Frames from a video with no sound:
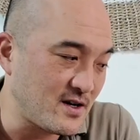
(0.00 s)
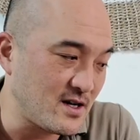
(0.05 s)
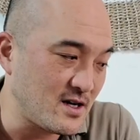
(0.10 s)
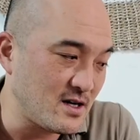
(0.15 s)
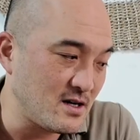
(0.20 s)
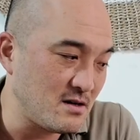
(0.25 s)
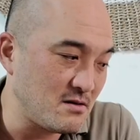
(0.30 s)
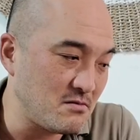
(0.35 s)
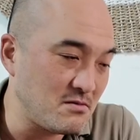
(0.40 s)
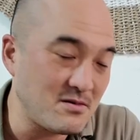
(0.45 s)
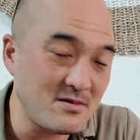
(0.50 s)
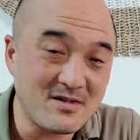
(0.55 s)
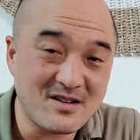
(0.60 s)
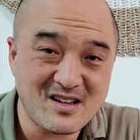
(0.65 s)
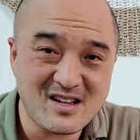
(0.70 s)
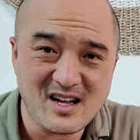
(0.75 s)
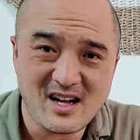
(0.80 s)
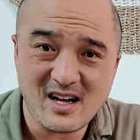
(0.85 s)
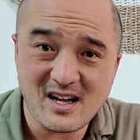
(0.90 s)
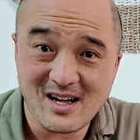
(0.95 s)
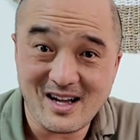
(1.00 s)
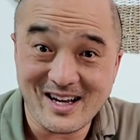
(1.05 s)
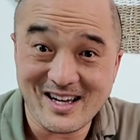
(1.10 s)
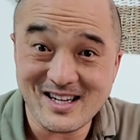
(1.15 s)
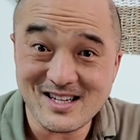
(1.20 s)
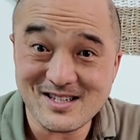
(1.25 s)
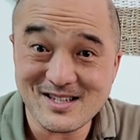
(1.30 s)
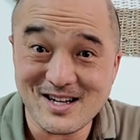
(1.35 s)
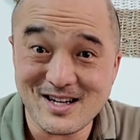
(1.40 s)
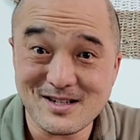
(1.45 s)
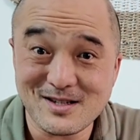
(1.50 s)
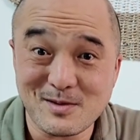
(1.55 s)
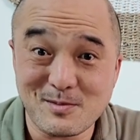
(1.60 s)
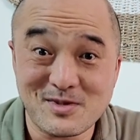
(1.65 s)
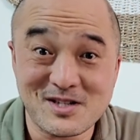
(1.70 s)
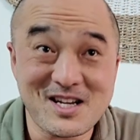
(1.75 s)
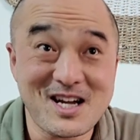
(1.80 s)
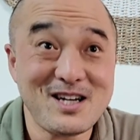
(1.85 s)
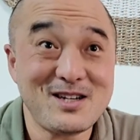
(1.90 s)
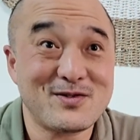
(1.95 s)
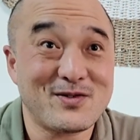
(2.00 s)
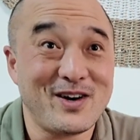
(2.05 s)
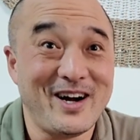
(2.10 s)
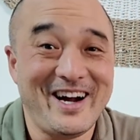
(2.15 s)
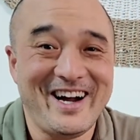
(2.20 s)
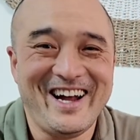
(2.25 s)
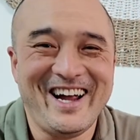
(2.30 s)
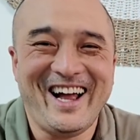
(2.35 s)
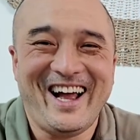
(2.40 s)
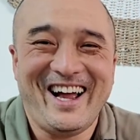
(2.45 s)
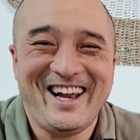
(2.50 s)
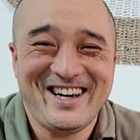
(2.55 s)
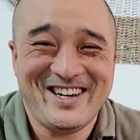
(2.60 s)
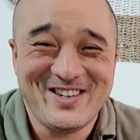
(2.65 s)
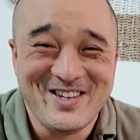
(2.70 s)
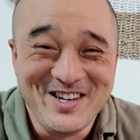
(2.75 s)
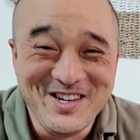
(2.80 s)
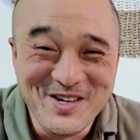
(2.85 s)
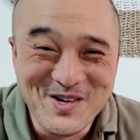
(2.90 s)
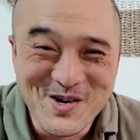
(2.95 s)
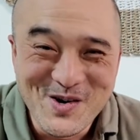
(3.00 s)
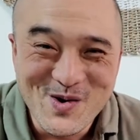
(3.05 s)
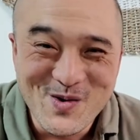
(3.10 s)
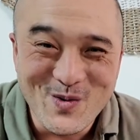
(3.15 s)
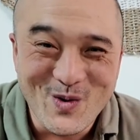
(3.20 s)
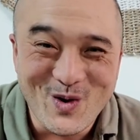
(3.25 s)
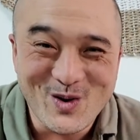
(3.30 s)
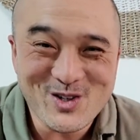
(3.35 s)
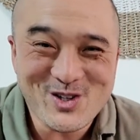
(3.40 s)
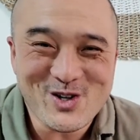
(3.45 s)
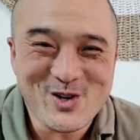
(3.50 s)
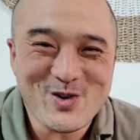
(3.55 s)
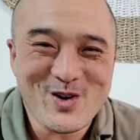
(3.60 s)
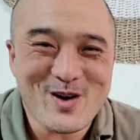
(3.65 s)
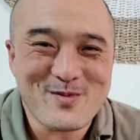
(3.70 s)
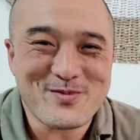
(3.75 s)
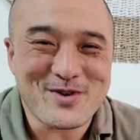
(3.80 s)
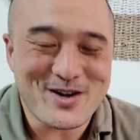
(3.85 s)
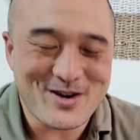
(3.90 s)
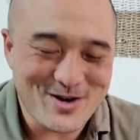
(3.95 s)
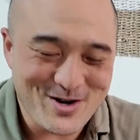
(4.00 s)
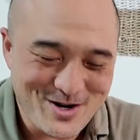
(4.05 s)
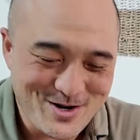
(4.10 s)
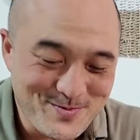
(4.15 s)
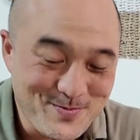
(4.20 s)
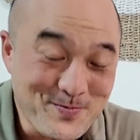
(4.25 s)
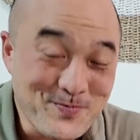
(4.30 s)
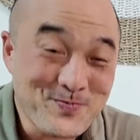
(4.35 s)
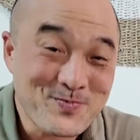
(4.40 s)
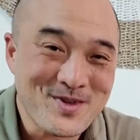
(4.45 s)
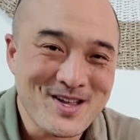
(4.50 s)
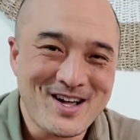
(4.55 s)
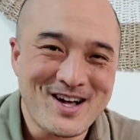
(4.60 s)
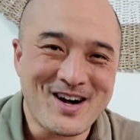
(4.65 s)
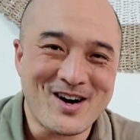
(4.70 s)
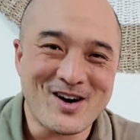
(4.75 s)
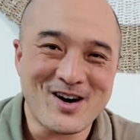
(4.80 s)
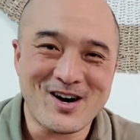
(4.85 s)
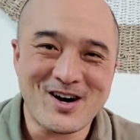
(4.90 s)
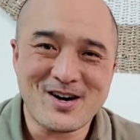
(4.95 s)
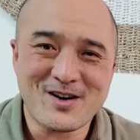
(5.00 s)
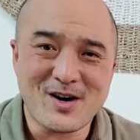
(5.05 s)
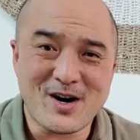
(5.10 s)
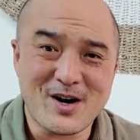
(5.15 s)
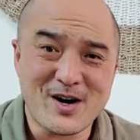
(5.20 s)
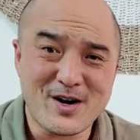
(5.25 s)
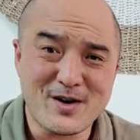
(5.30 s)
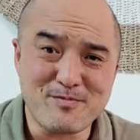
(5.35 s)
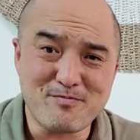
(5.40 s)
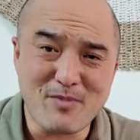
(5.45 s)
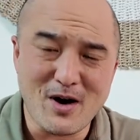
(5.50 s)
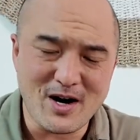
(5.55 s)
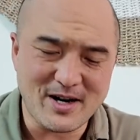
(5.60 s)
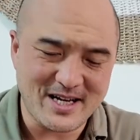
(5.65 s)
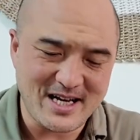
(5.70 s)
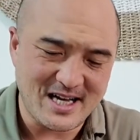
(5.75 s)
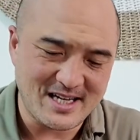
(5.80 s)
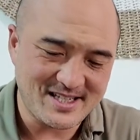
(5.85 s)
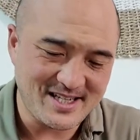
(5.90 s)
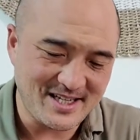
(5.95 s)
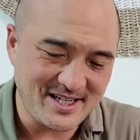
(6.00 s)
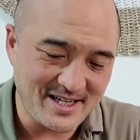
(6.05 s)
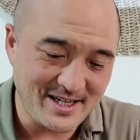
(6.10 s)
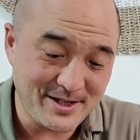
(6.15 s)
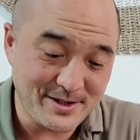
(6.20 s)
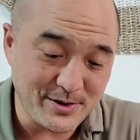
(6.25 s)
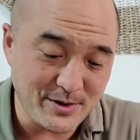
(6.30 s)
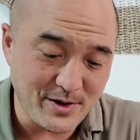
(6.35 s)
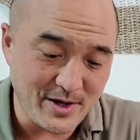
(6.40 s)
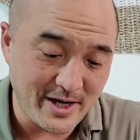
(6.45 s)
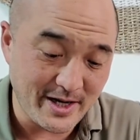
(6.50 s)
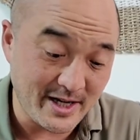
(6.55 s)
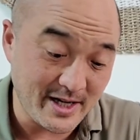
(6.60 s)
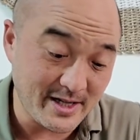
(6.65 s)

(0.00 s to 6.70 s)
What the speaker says: I guess, gotten some stage fright and won't show up on our podcast today. So I